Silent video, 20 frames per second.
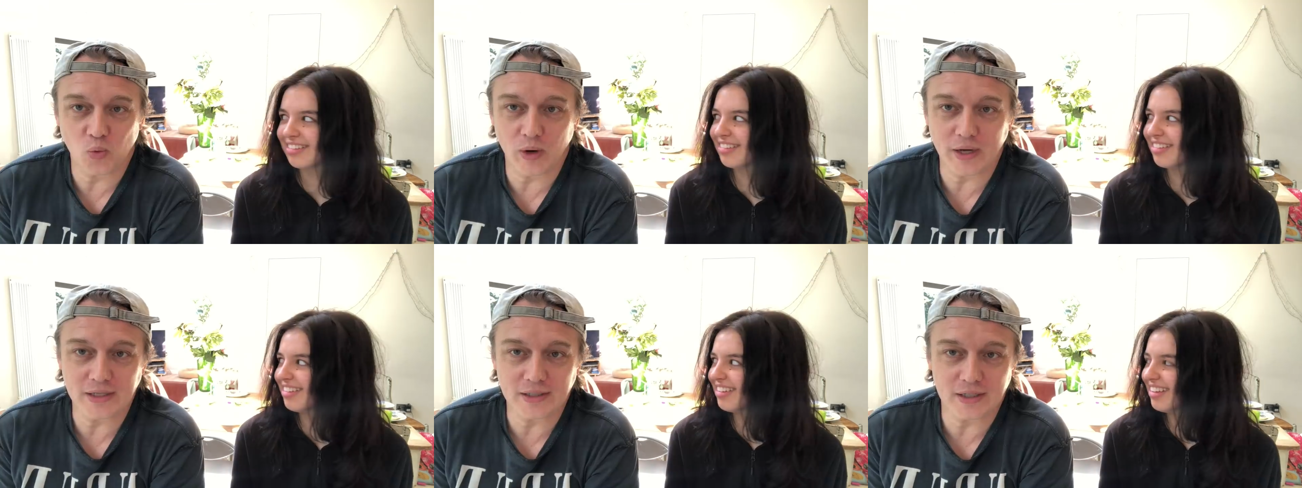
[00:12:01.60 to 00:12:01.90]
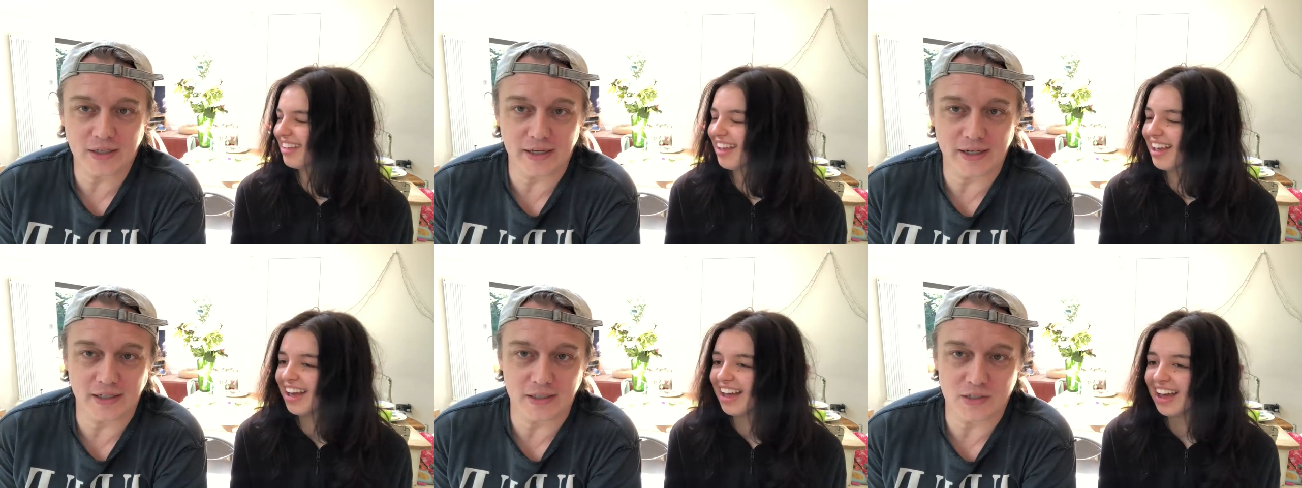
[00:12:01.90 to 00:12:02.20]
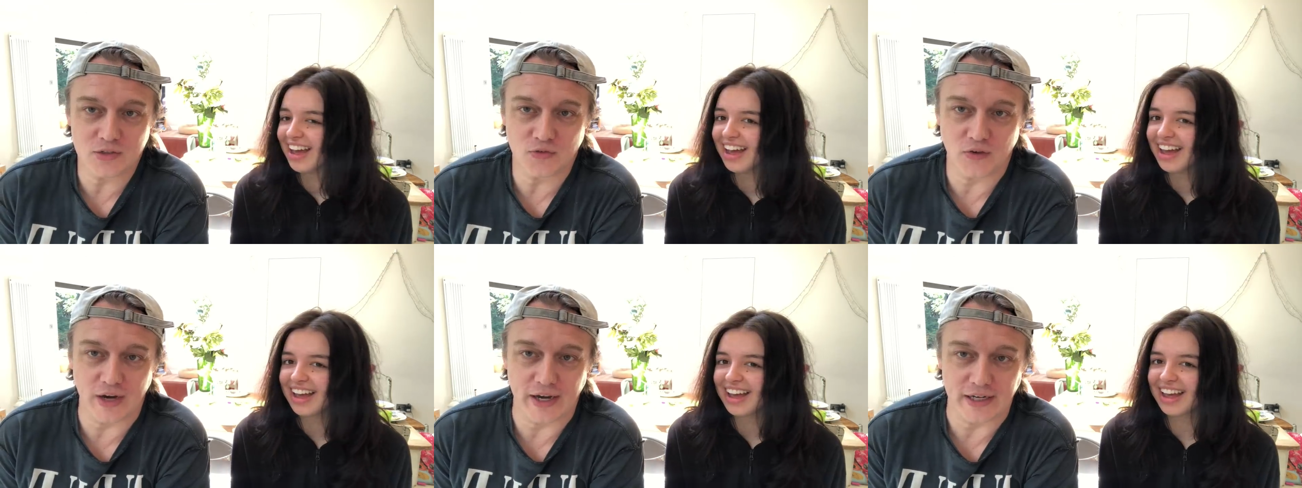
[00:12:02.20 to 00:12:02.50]

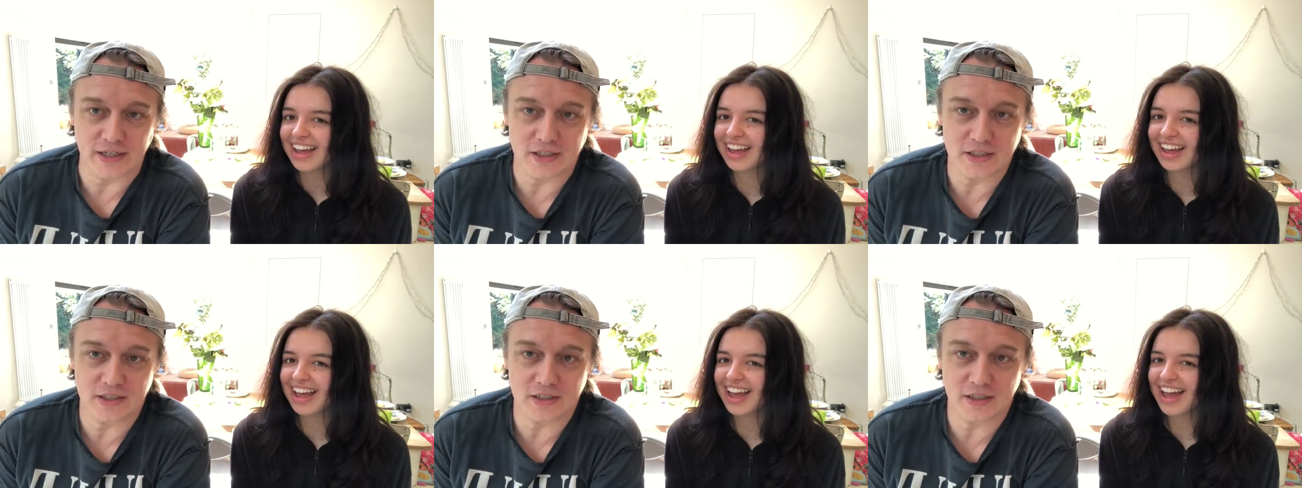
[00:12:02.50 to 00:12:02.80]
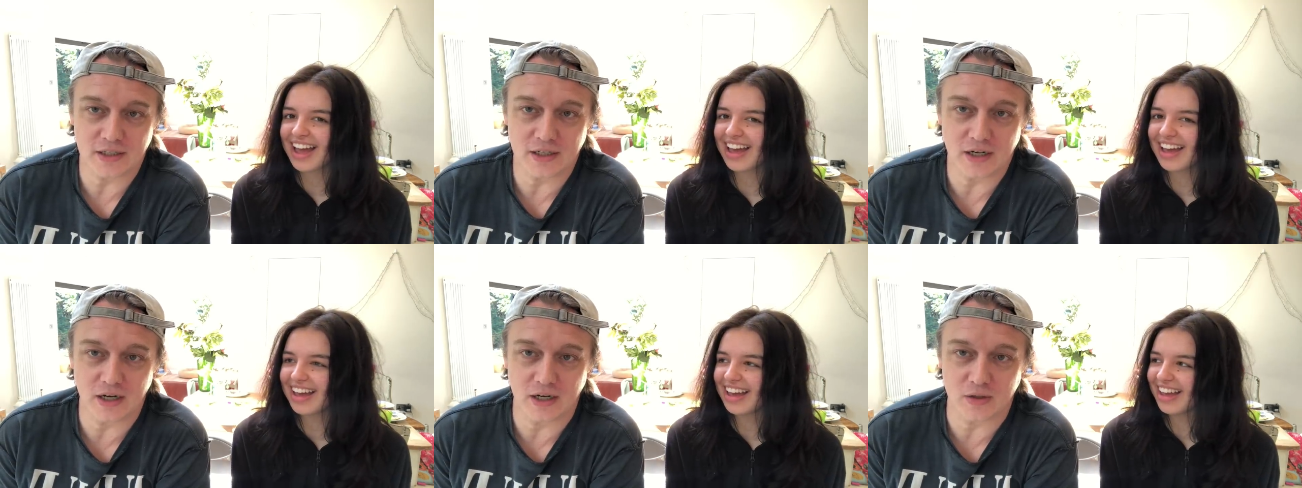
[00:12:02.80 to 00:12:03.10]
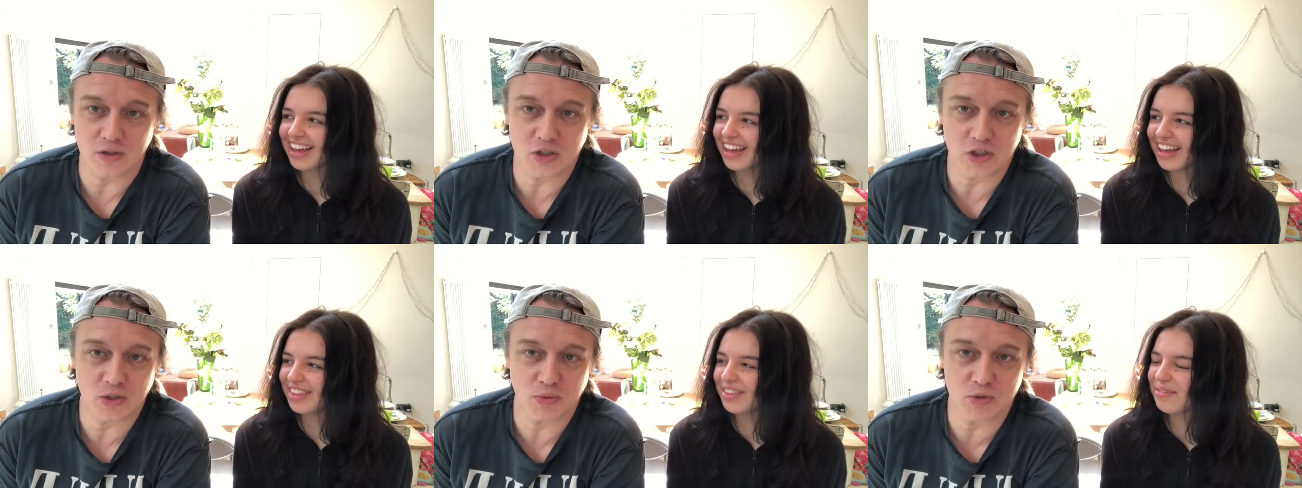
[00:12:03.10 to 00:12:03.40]
Speaker 1: Gwendoline's face, the
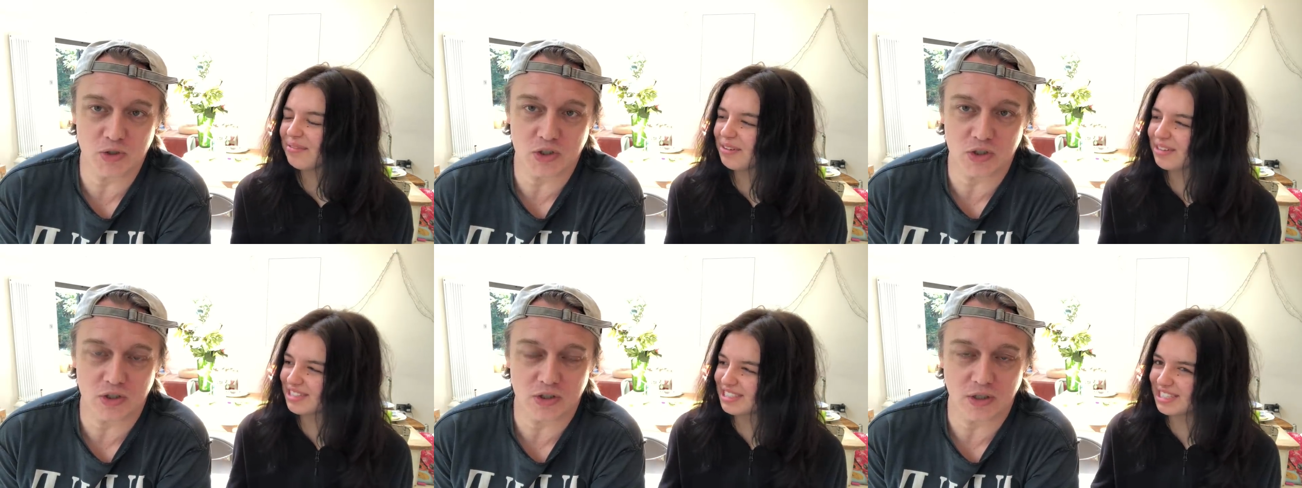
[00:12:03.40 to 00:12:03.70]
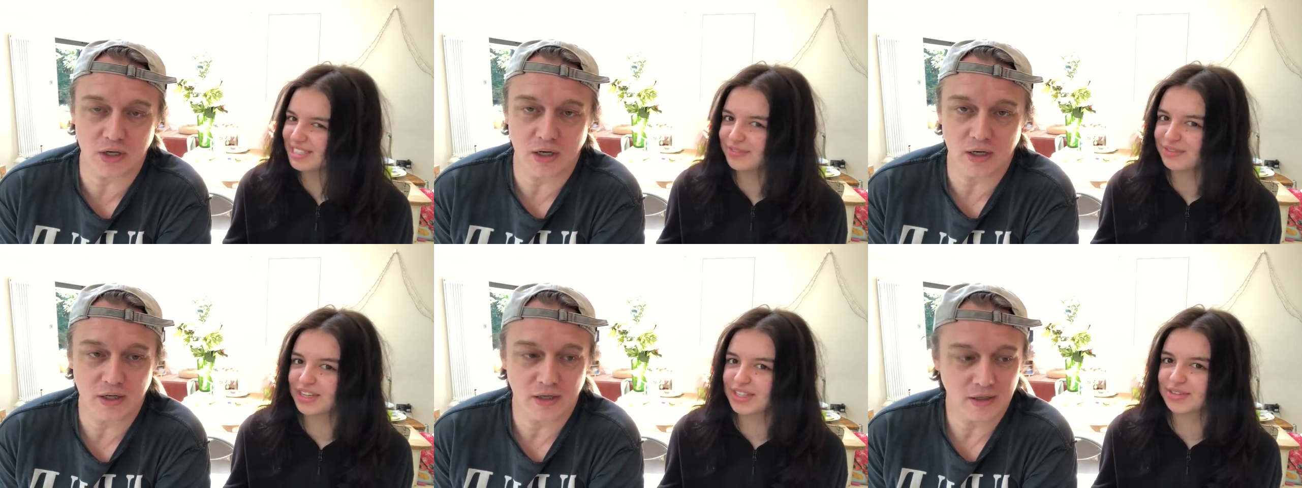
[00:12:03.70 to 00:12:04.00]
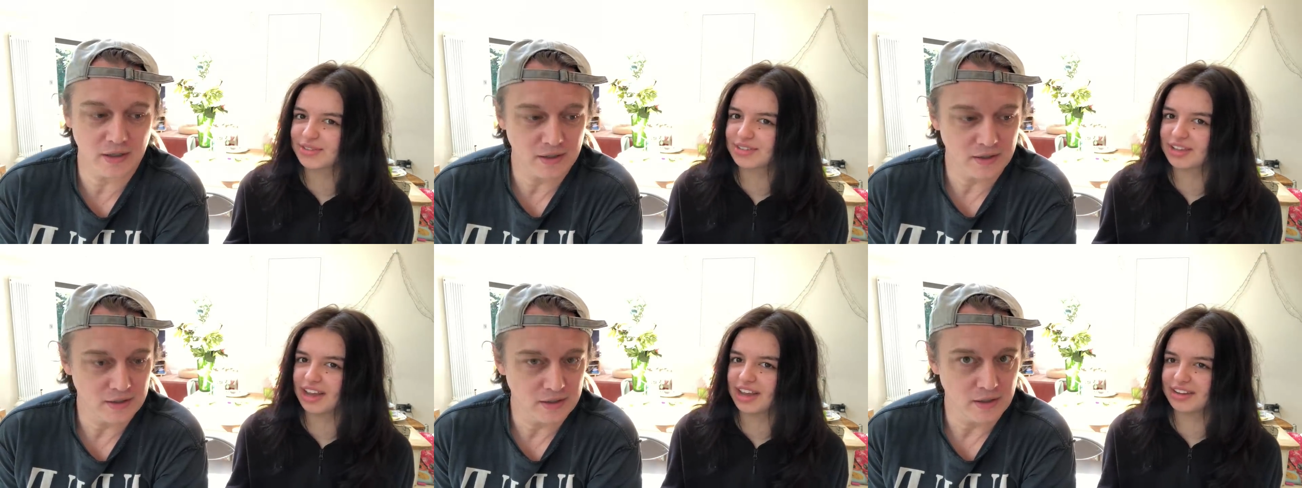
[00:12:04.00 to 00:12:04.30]
night she and then was just. his
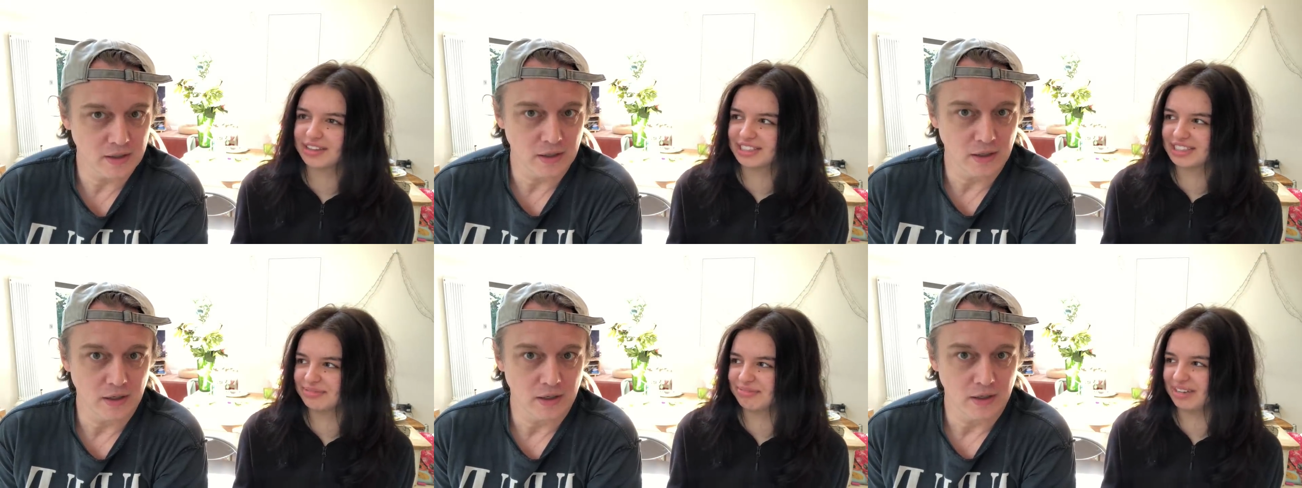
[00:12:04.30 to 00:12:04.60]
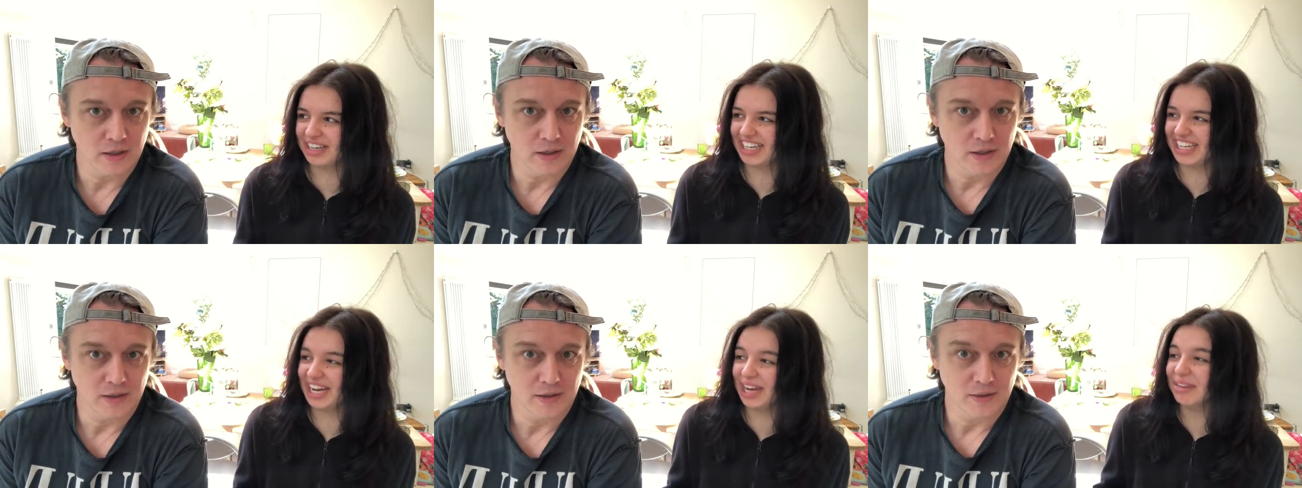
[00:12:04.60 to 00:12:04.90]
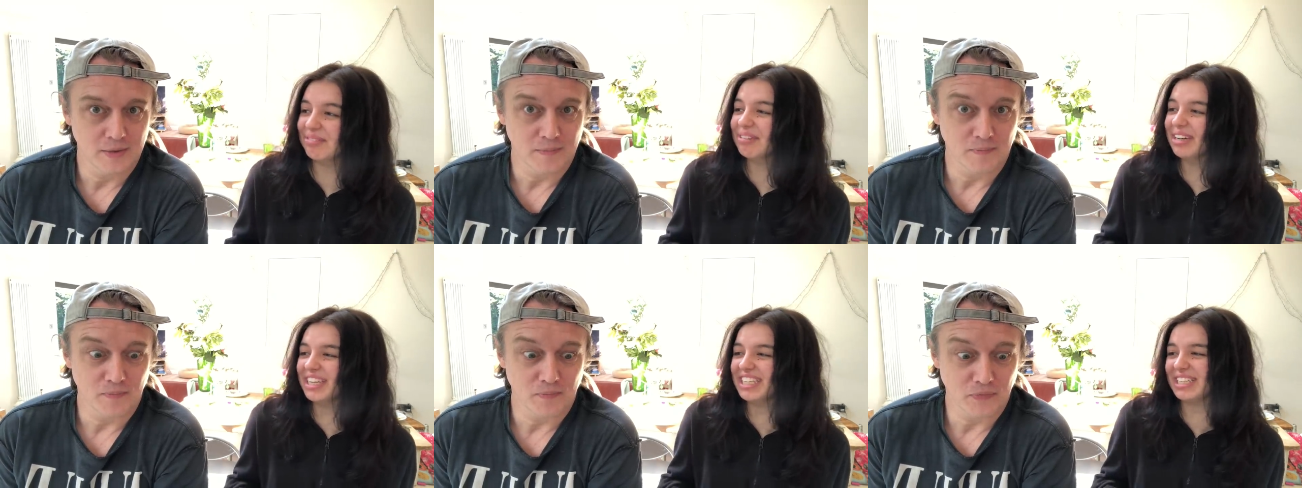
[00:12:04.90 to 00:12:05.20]
Speaker 2: face was like, oh, better
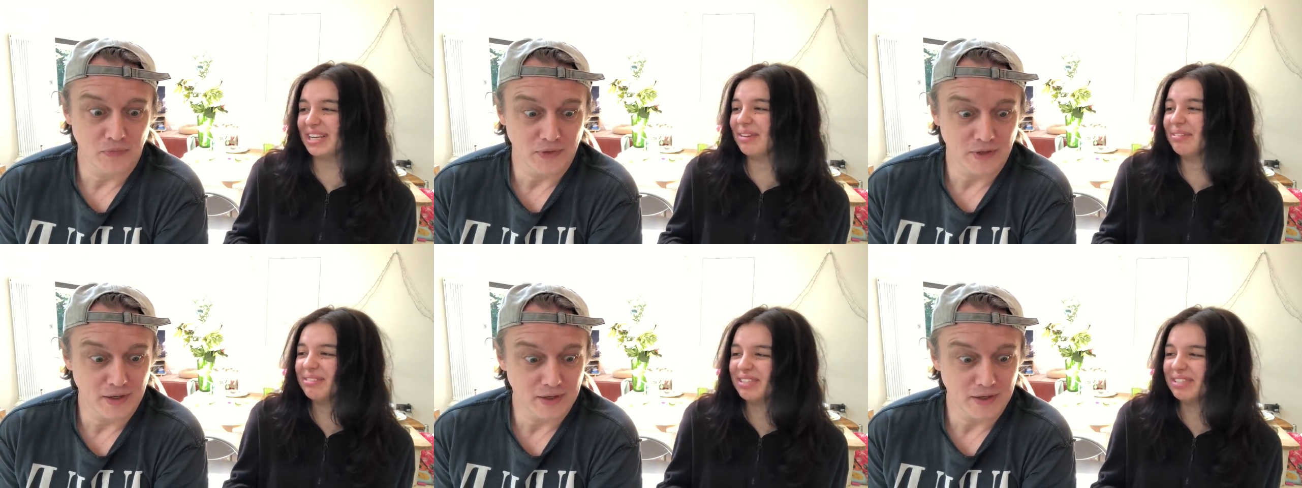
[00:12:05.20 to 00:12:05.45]
give me some